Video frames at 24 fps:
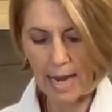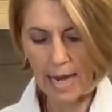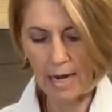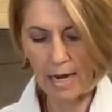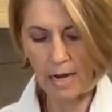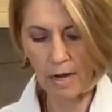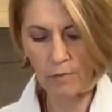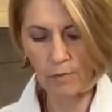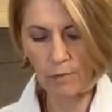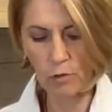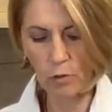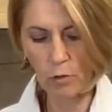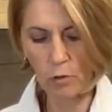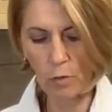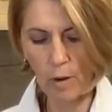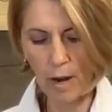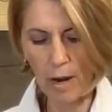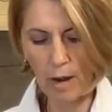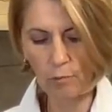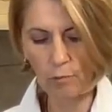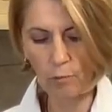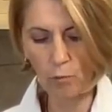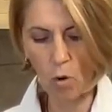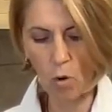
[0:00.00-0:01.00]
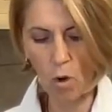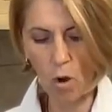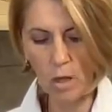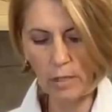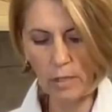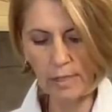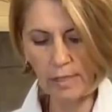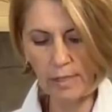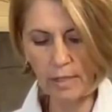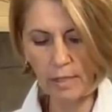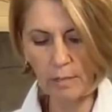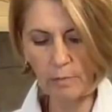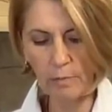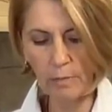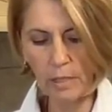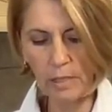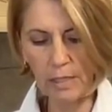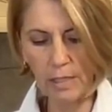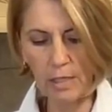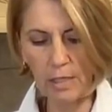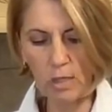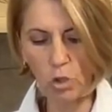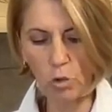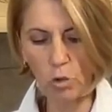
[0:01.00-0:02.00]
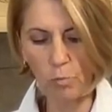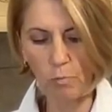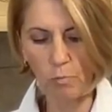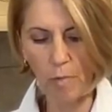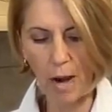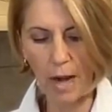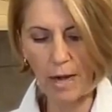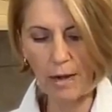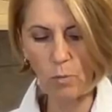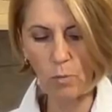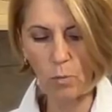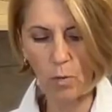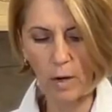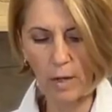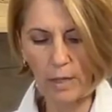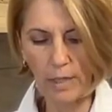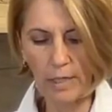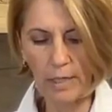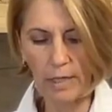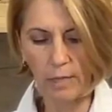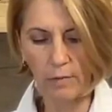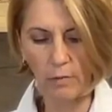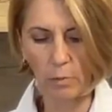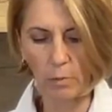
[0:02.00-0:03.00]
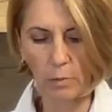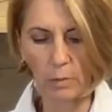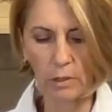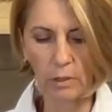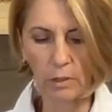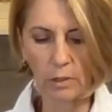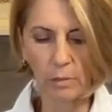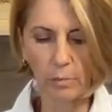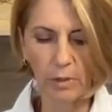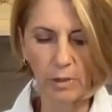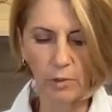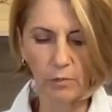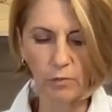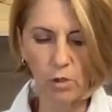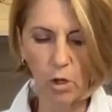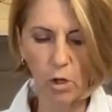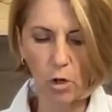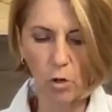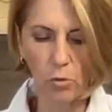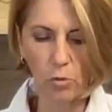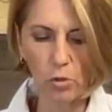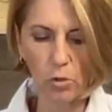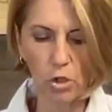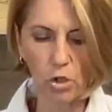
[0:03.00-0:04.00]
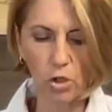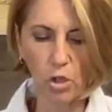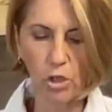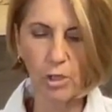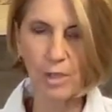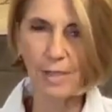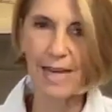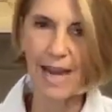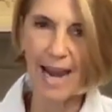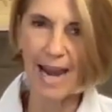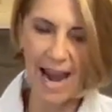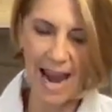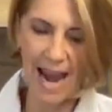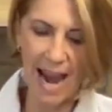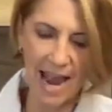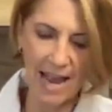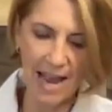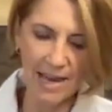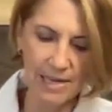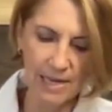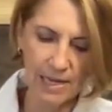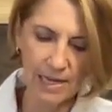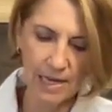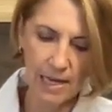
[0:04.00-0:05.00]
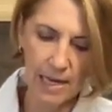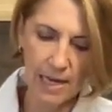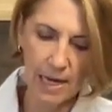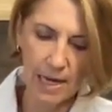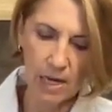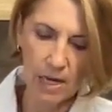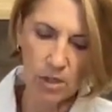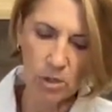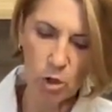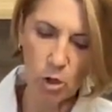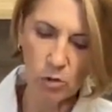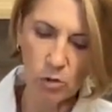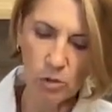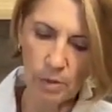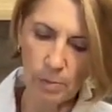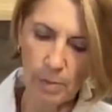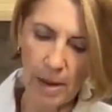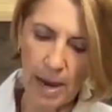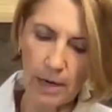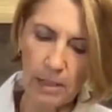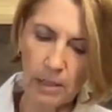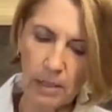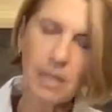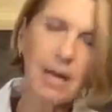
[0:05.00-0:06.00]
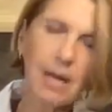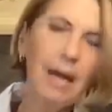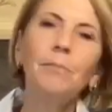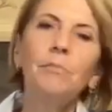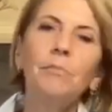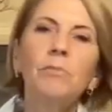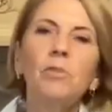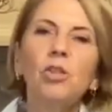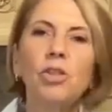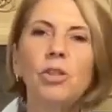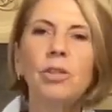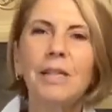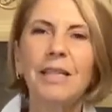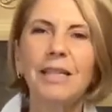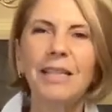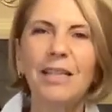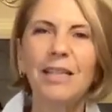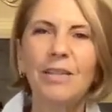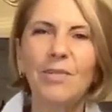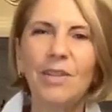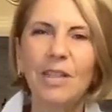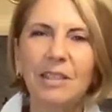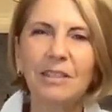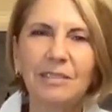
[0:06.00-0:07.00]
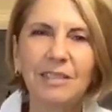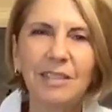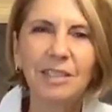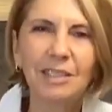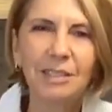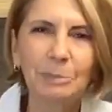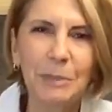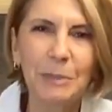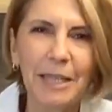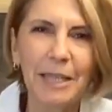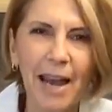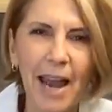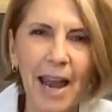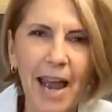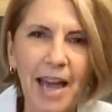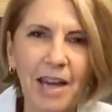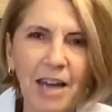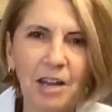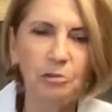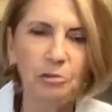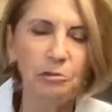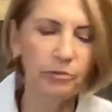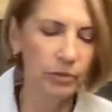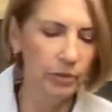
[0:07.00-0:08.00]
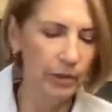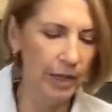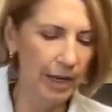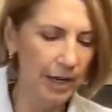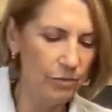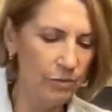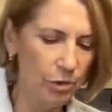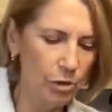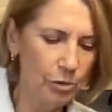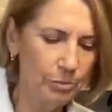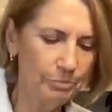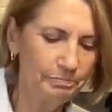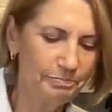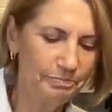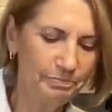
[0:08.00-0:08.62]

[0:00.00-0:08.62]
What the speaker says: If you have raw sesame seeds, you might want to give them a little bit of toast just to toast them ahead of time just to give it a little bit added flavor.